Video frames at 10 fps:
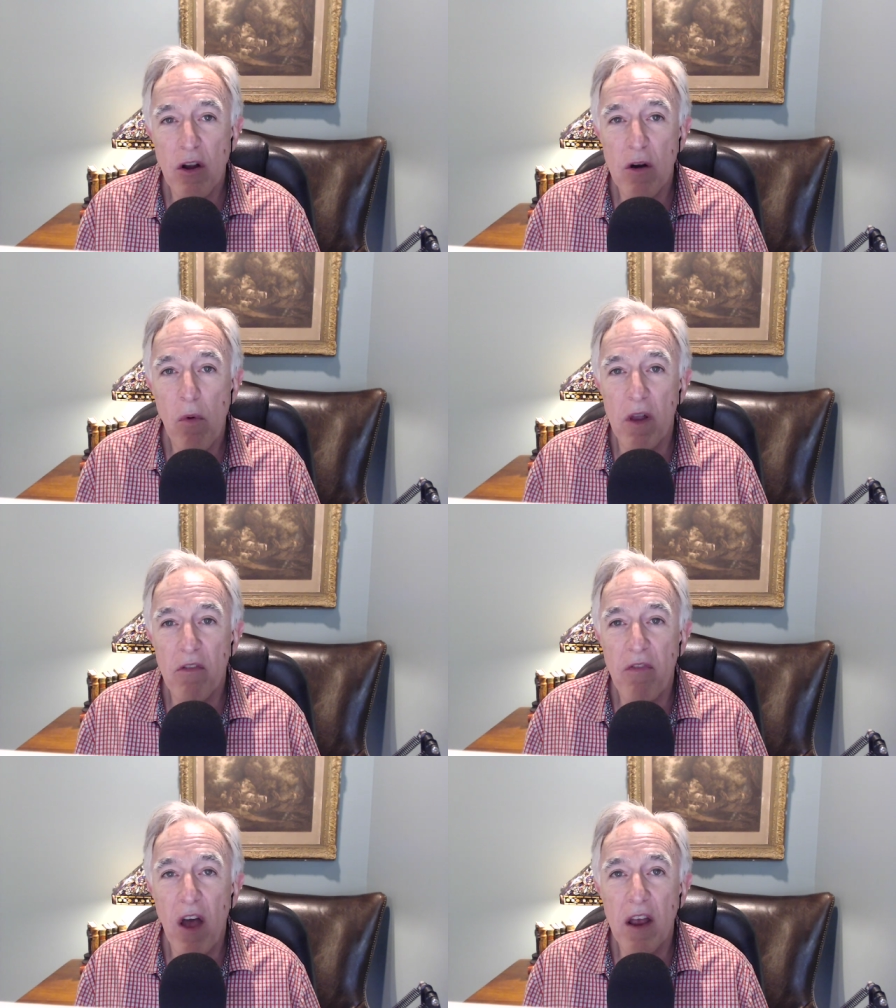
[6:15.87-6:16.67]
You're going to want
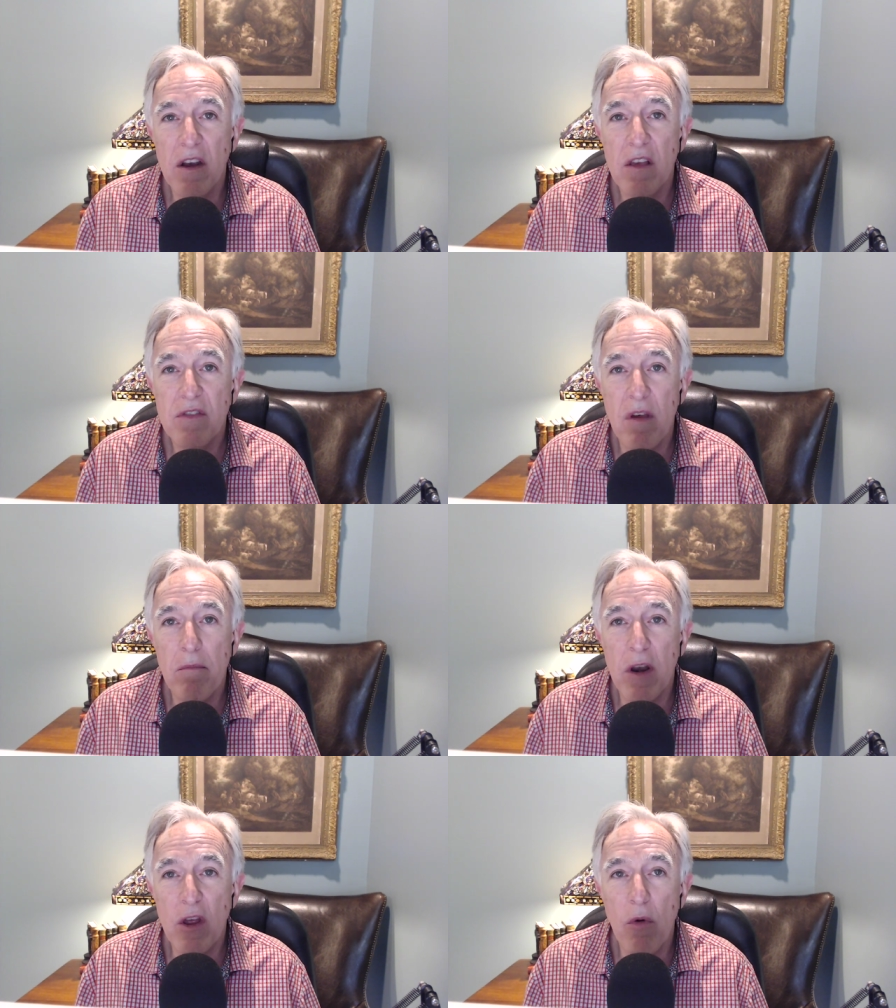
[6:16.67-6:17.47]
to find
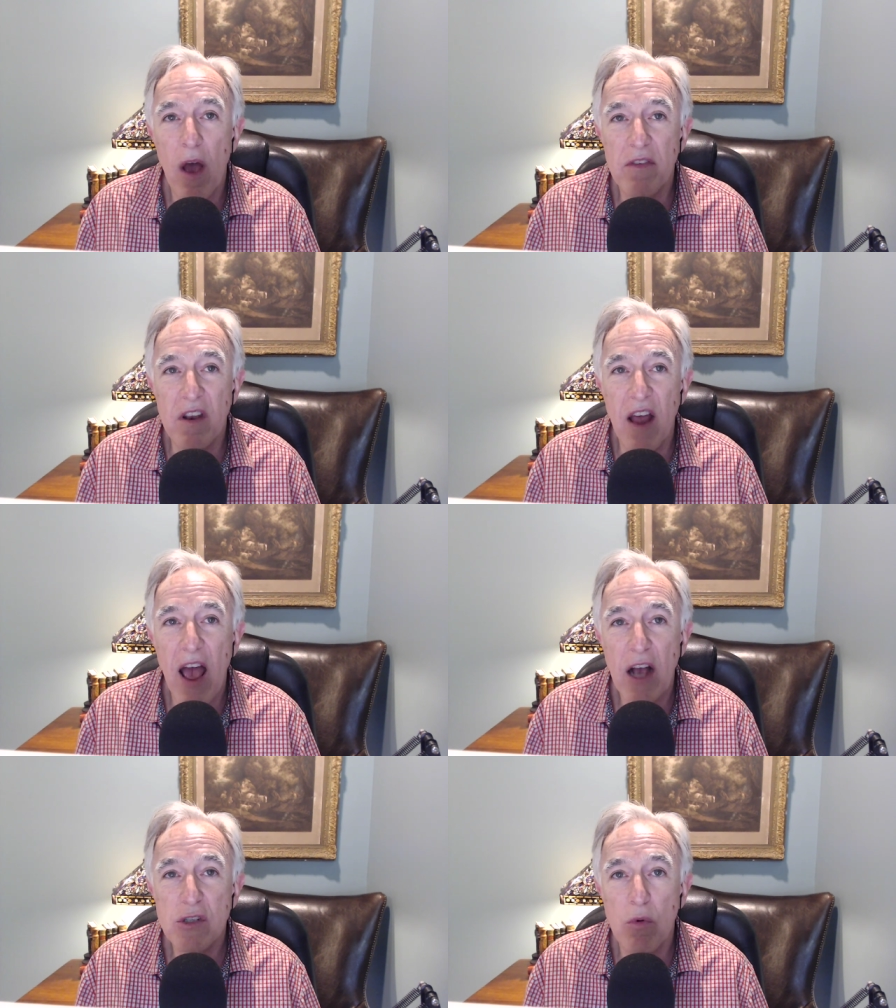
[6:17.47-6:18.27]
somebody who has an
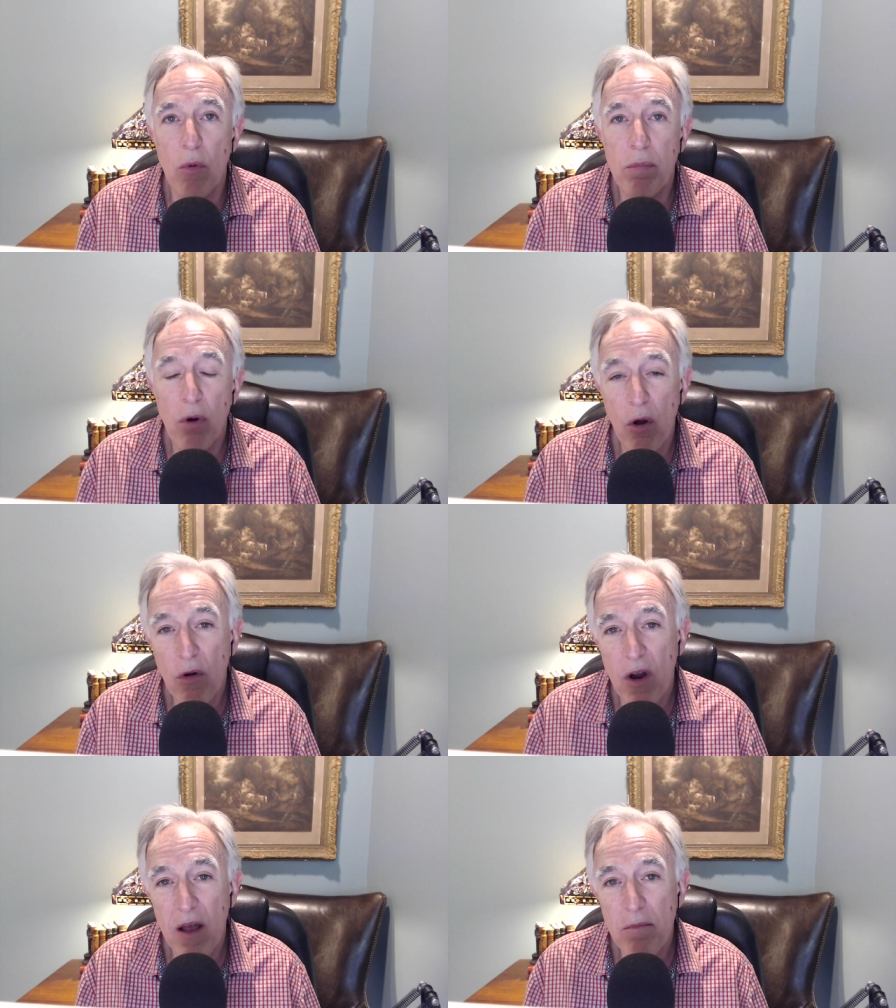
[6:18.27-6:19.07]
actual
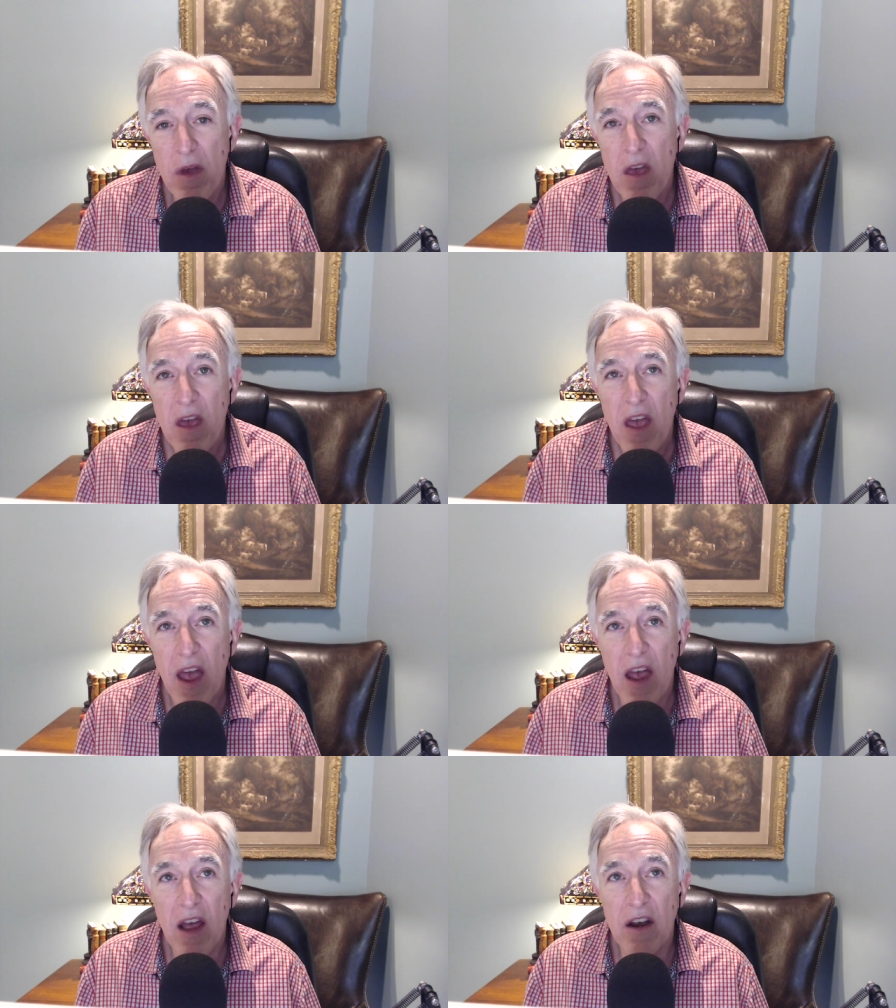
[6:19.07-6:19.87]
program
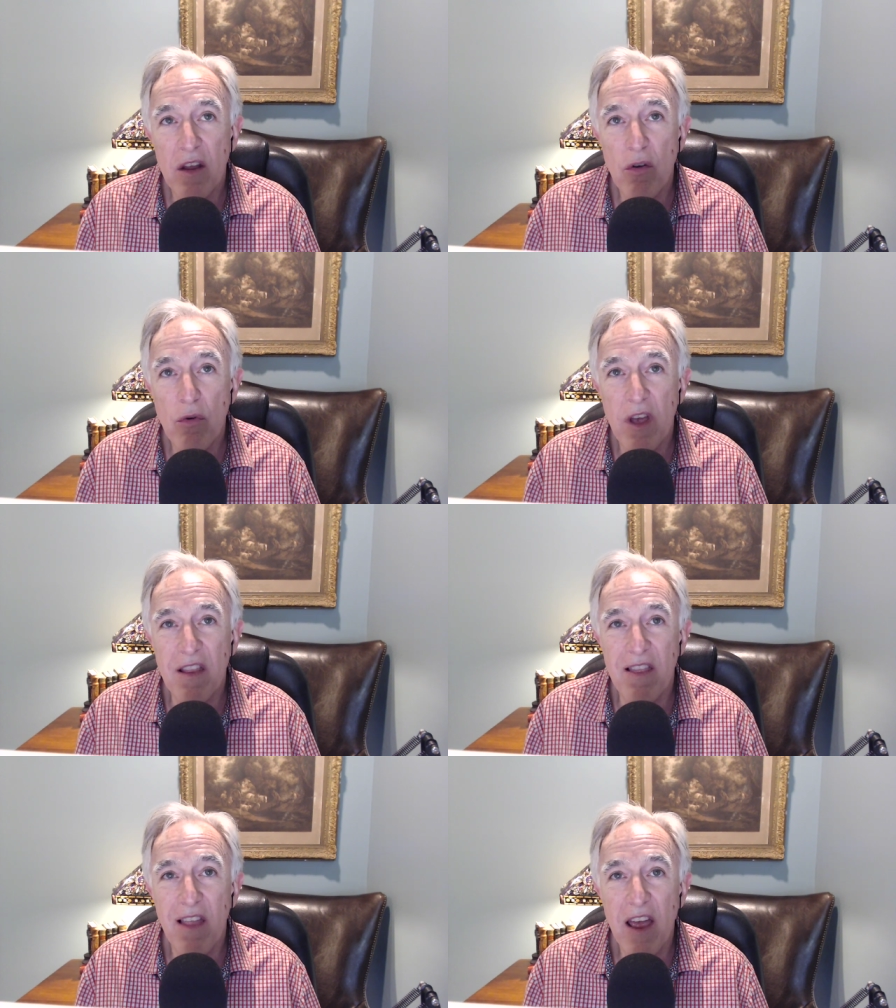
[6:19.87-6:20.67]
and who
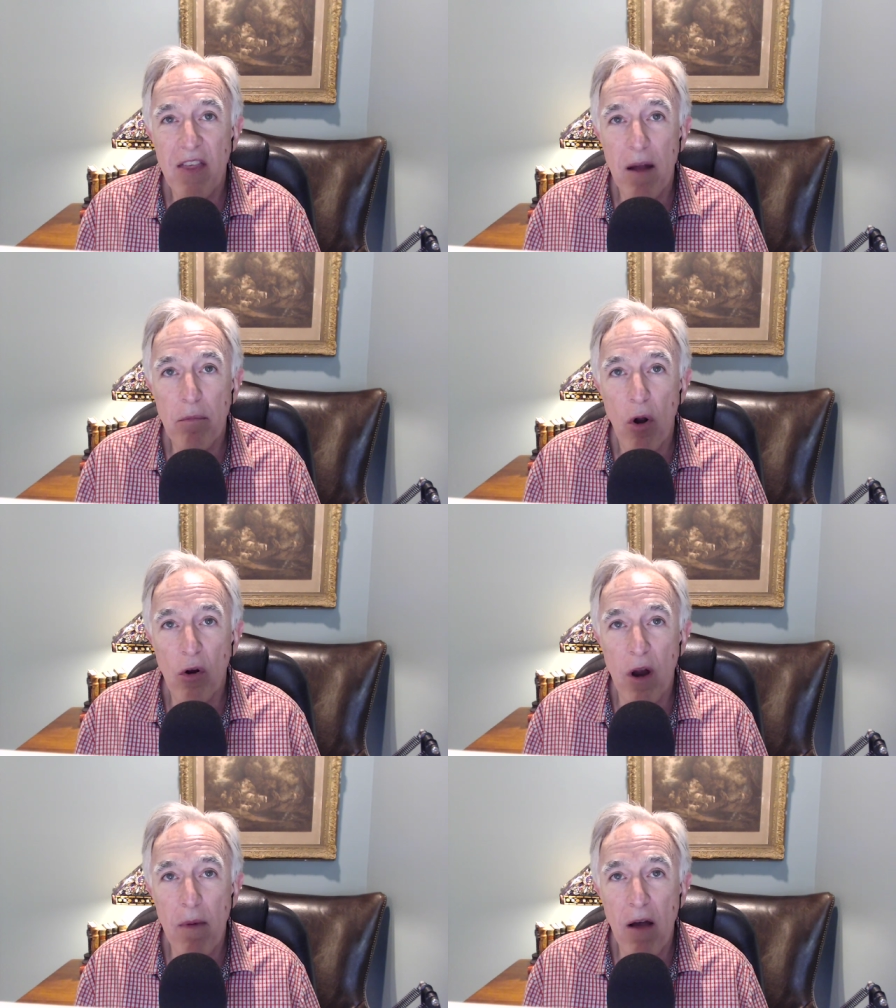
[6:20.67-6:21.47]
can lay that
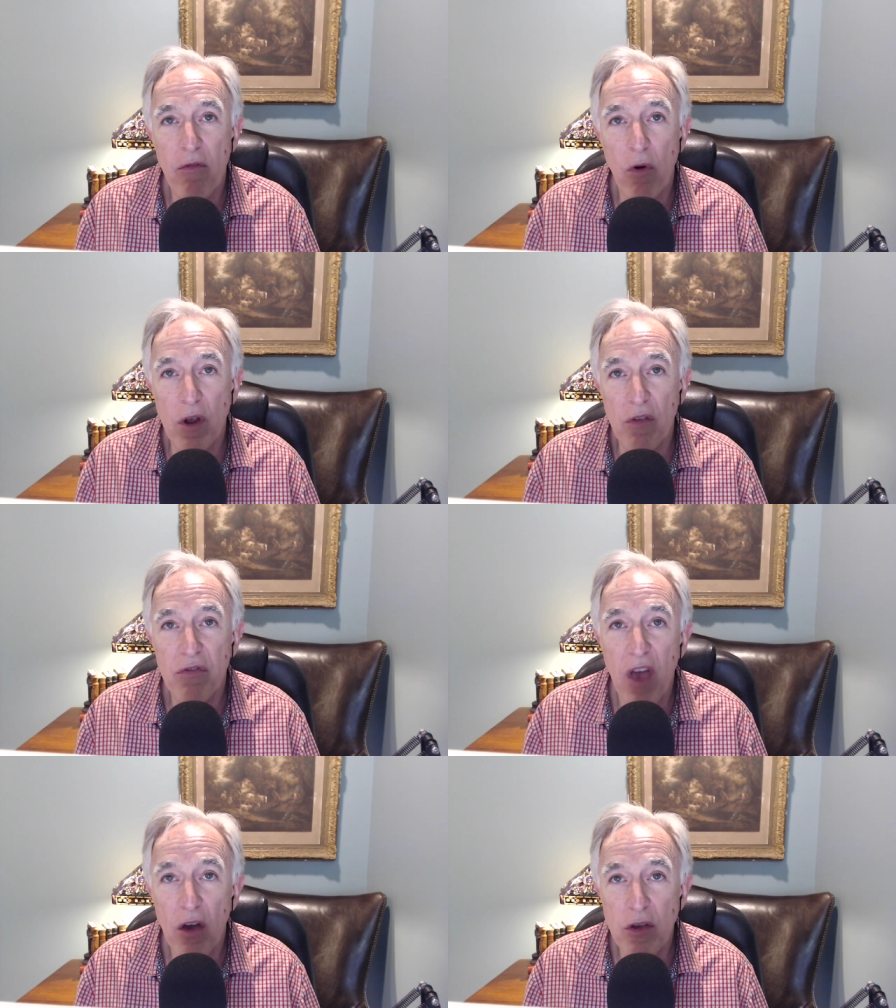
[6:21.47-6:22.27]
program out for you and
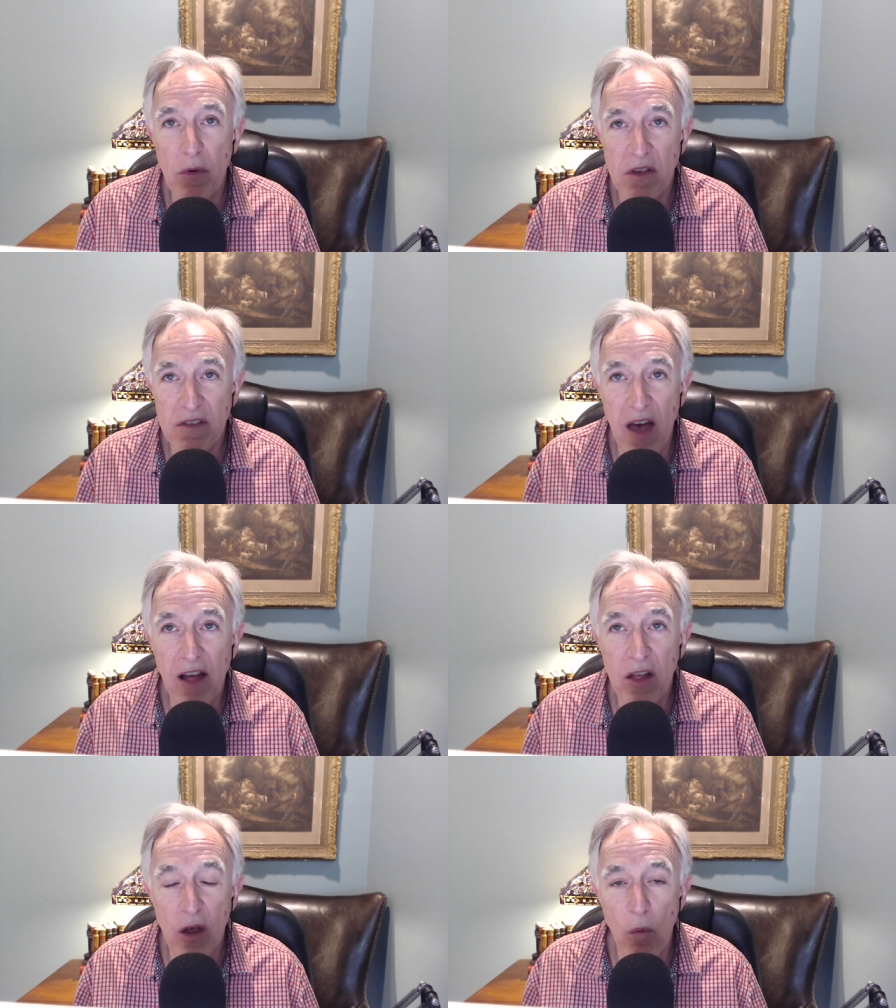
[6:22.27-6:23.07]
tell you
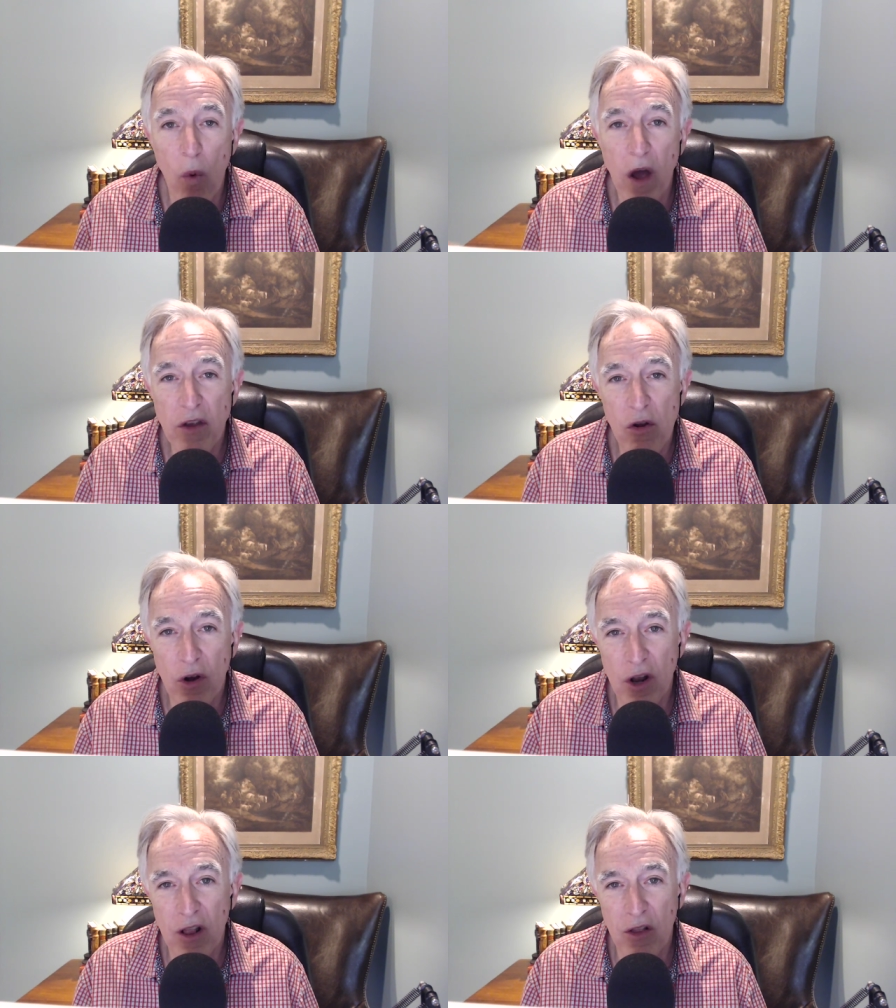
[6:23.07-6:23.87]
exactly what you're
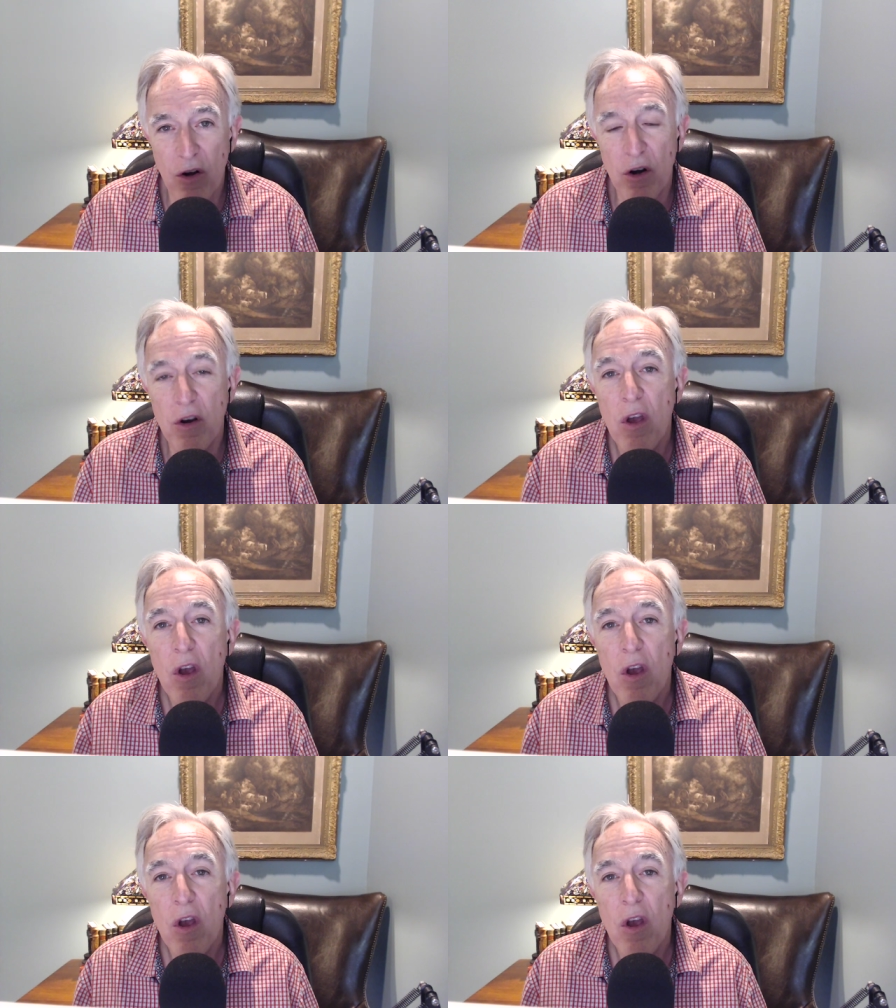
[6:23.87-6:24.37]
going to learn,